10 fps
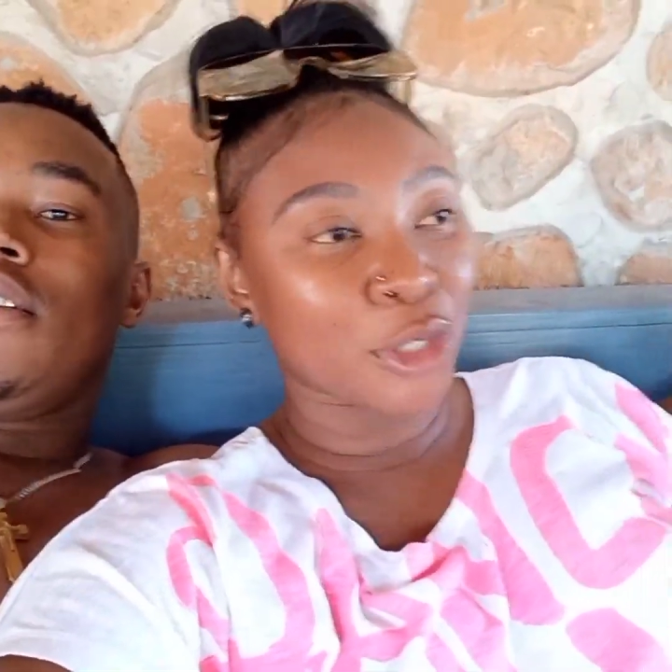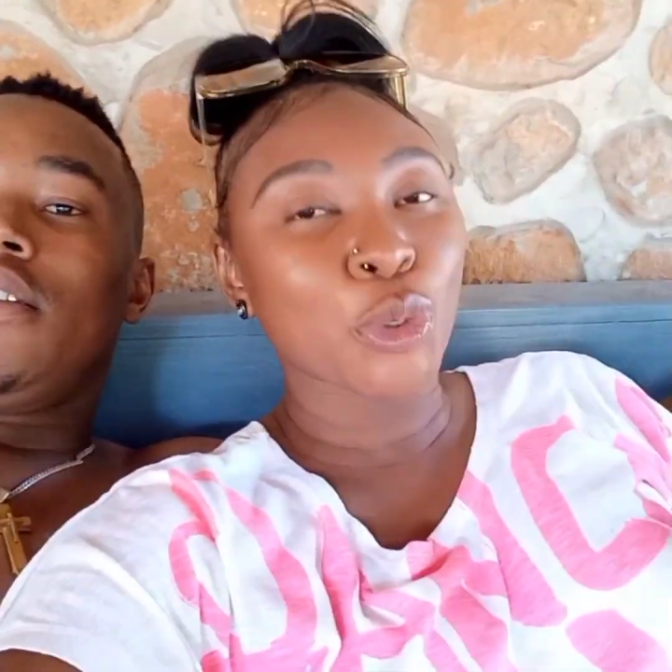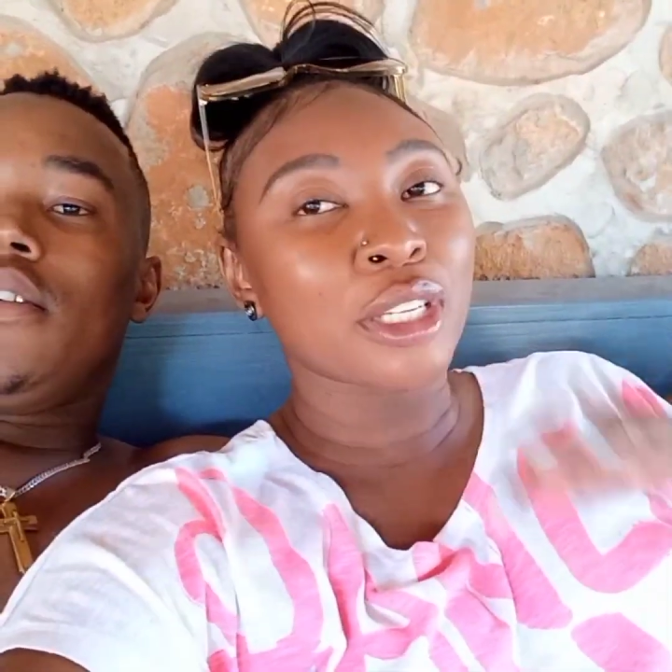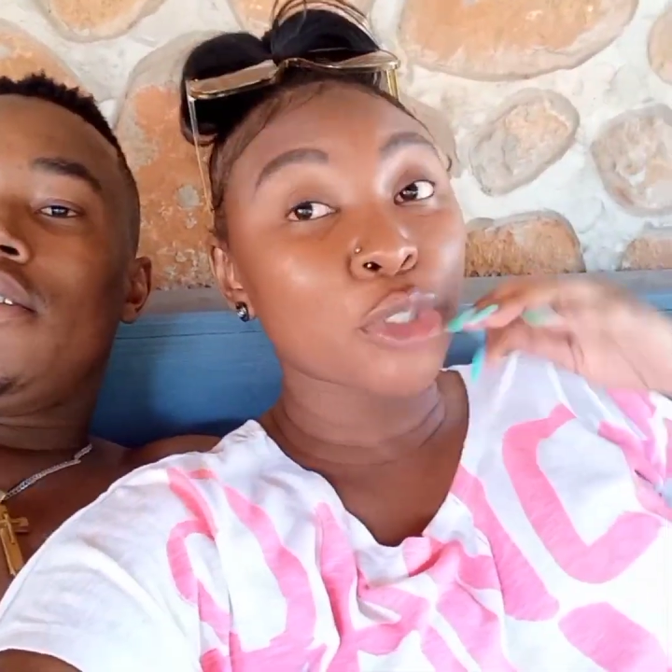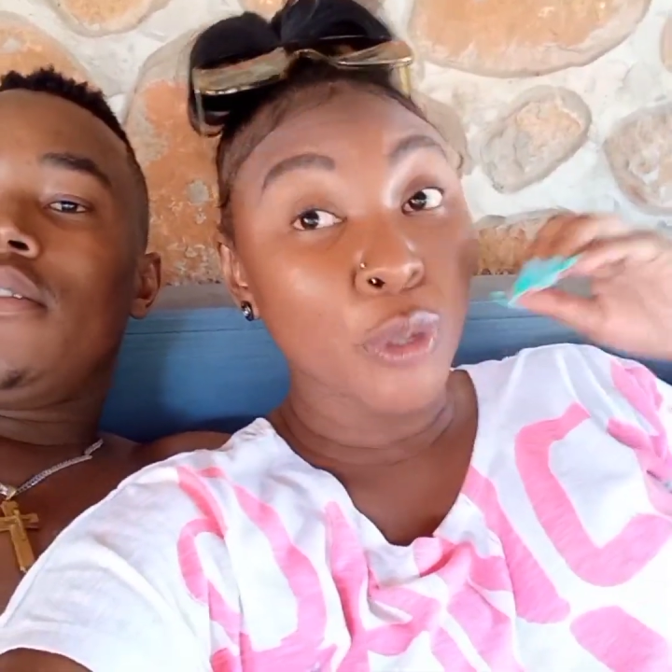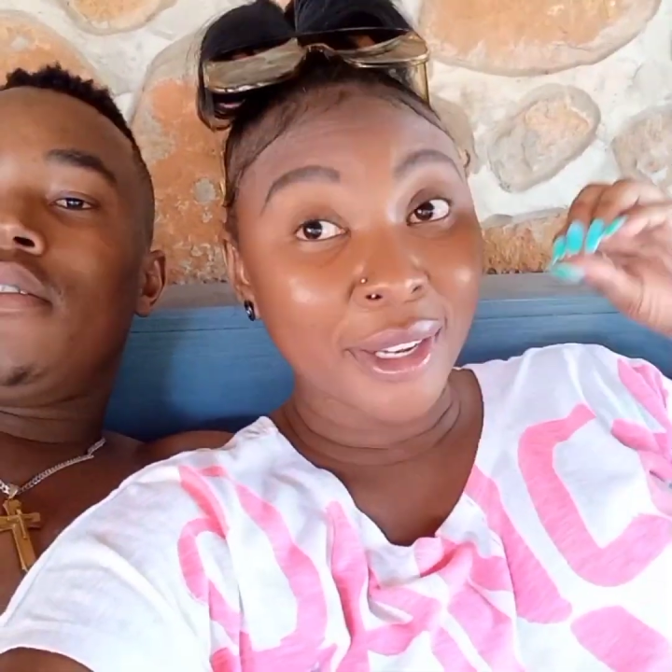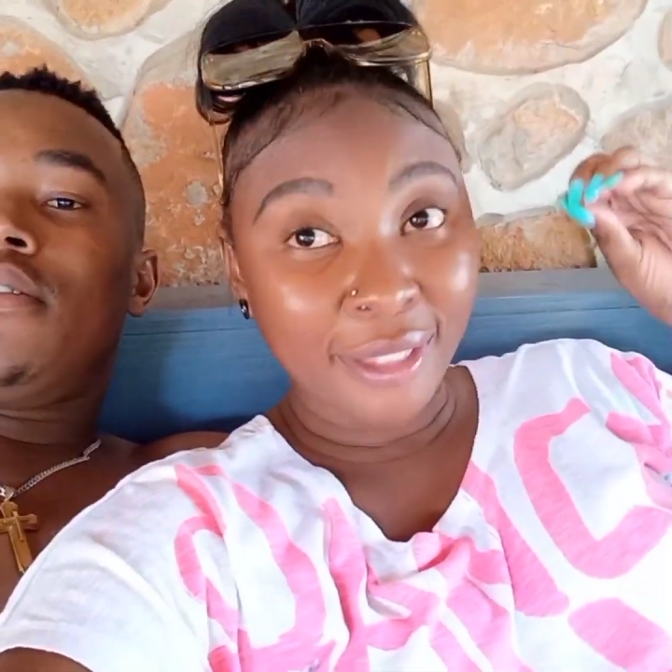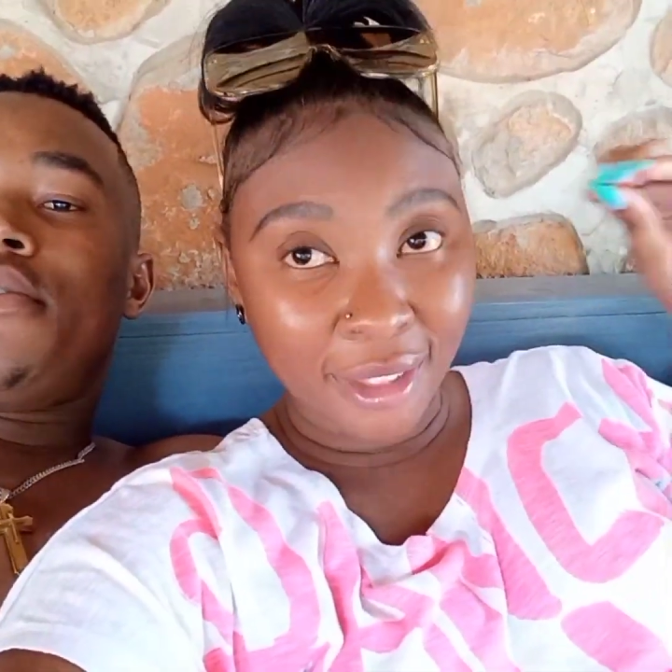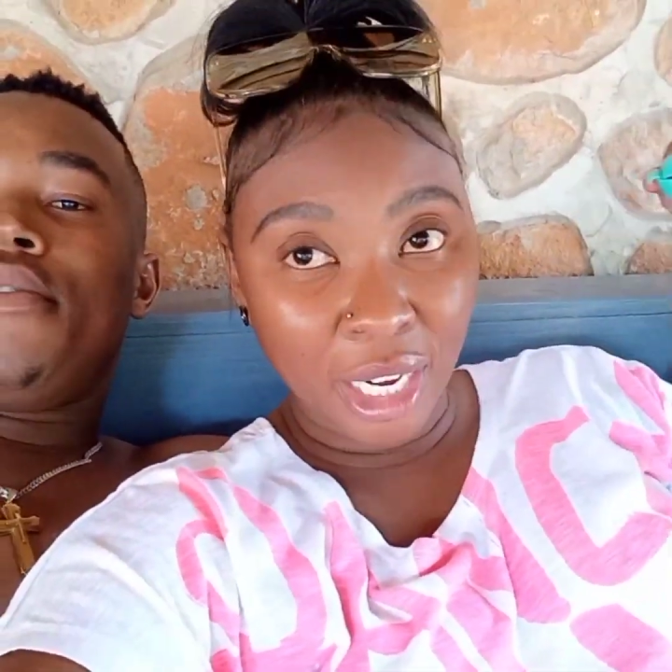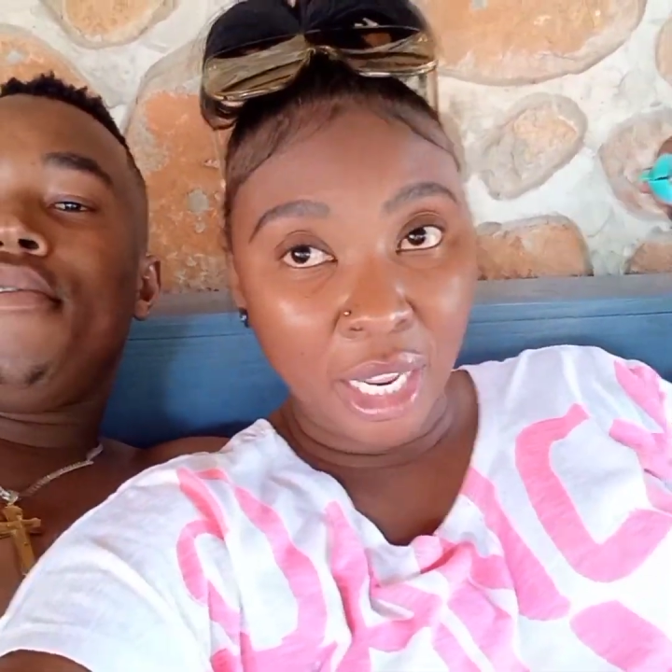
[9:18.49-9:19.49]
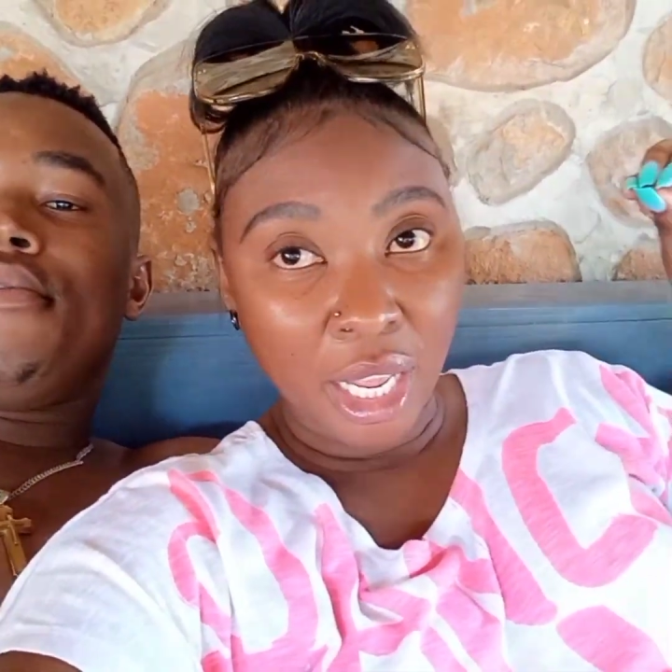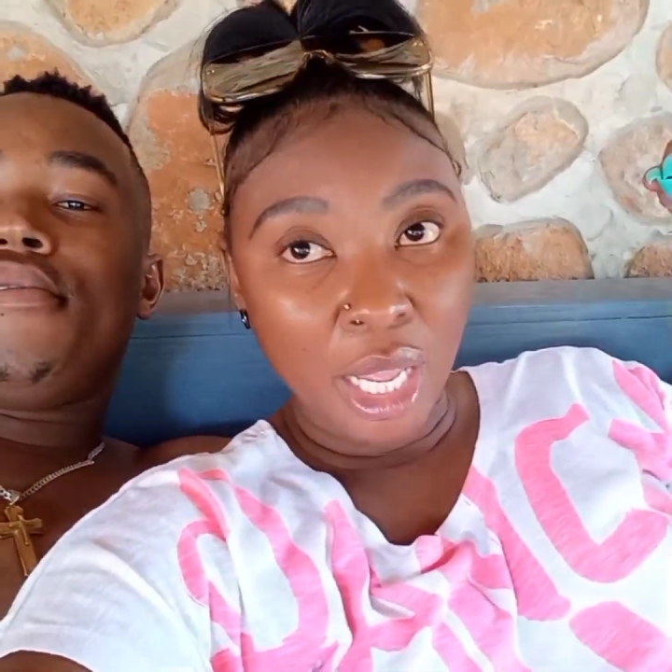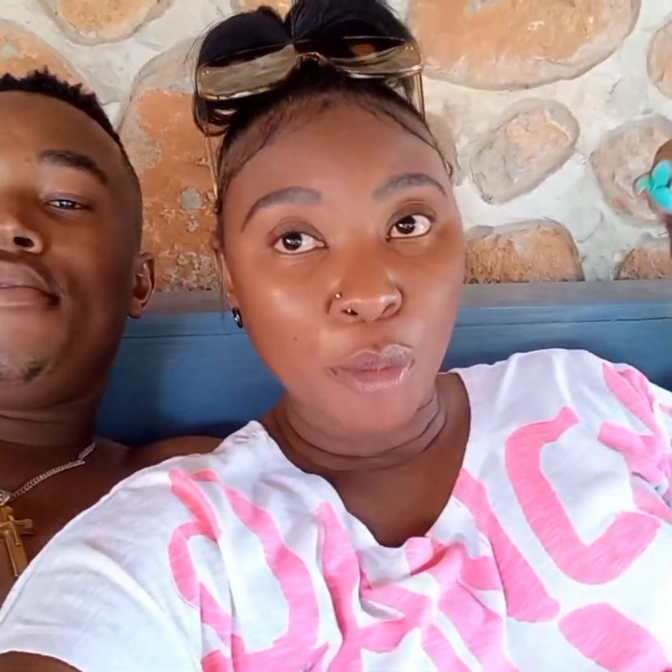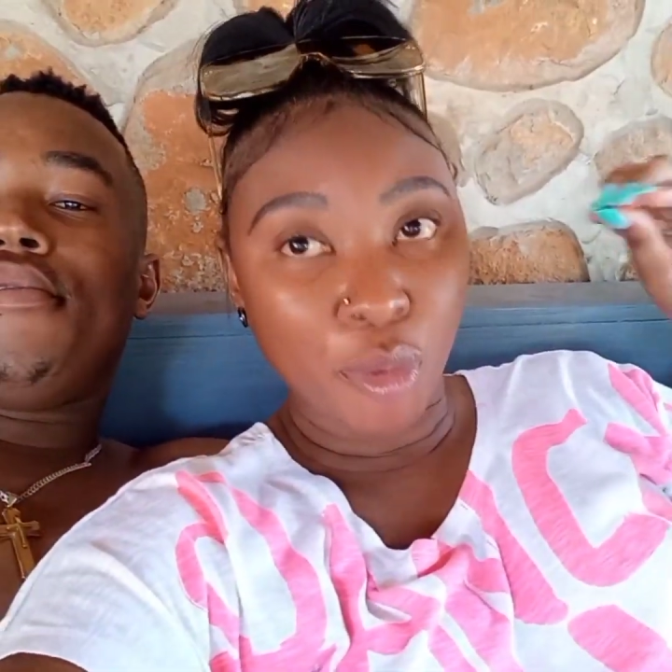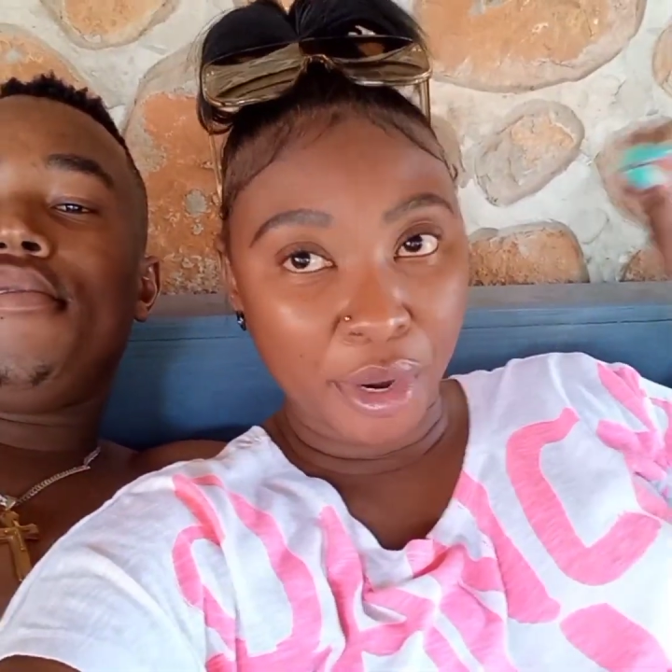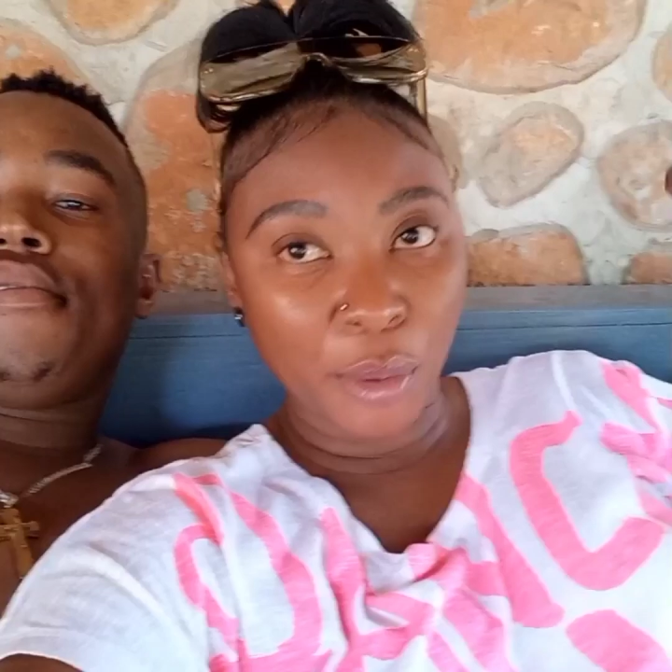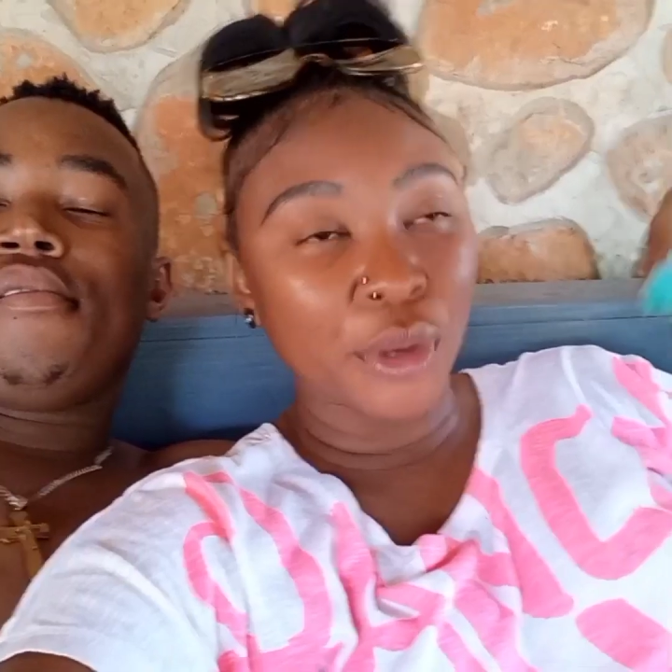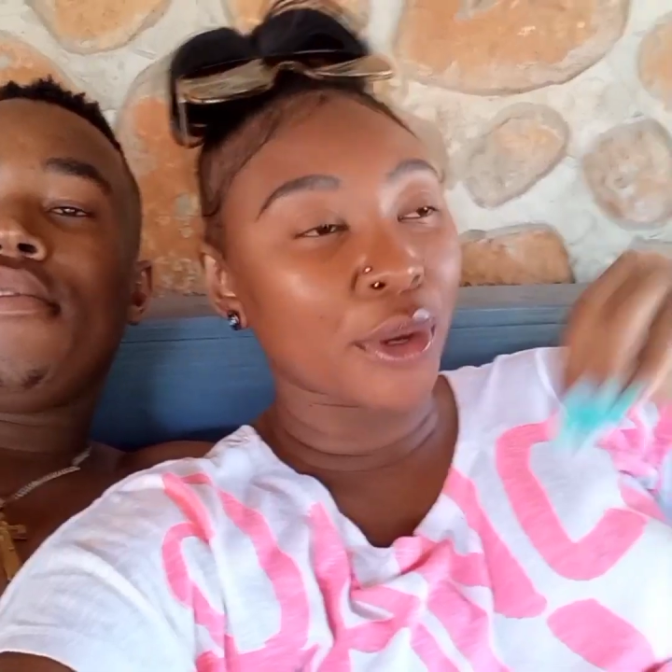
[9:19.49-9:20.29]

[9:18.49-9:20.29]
2023 Bona, we're